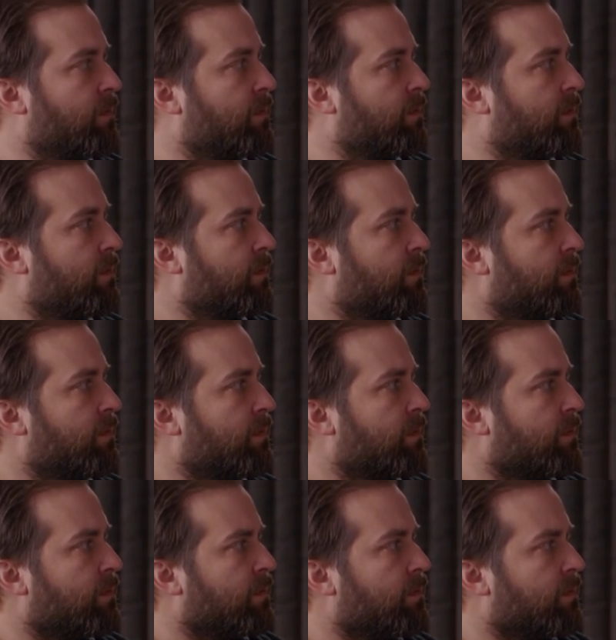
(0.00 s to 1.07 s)

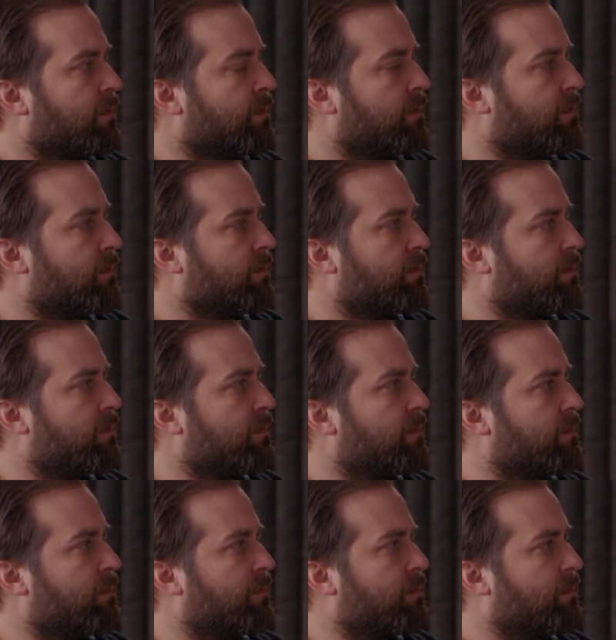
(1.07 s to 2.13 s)

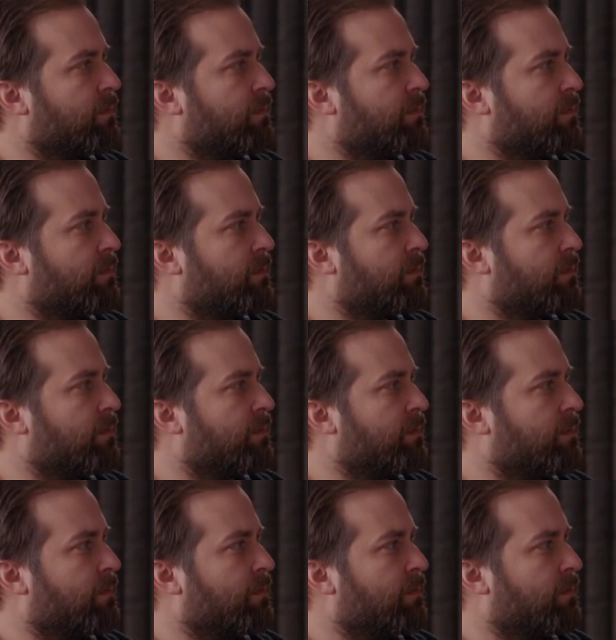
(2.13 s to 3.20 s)

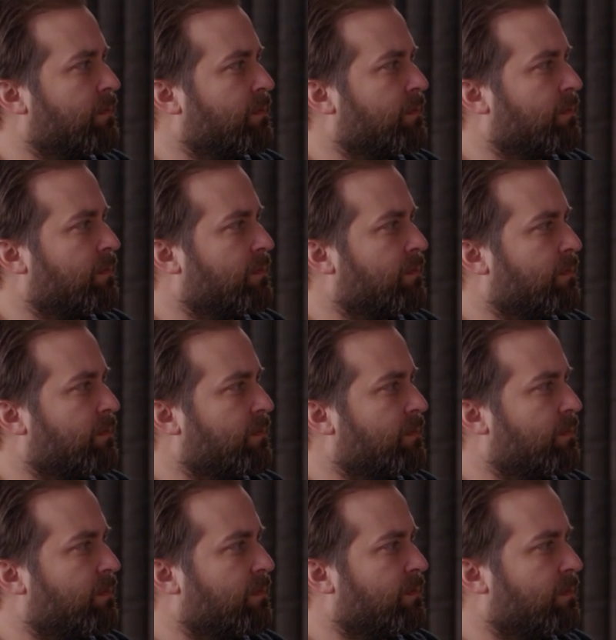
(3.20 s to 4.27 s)

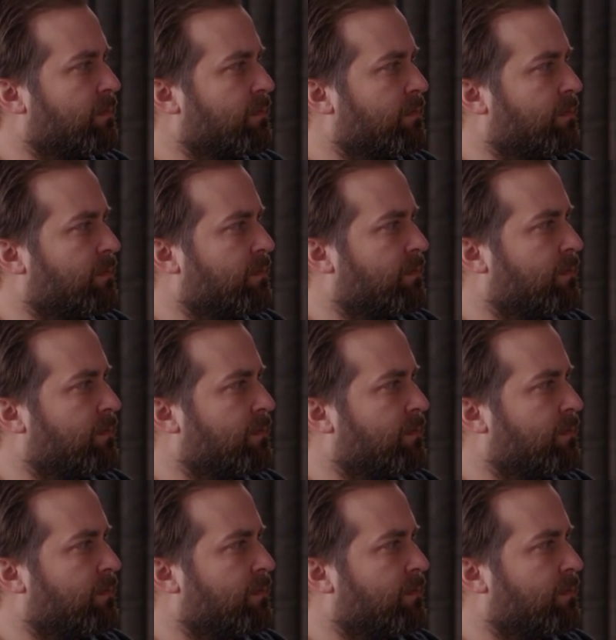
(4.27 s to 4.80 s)
This person isn't speaking.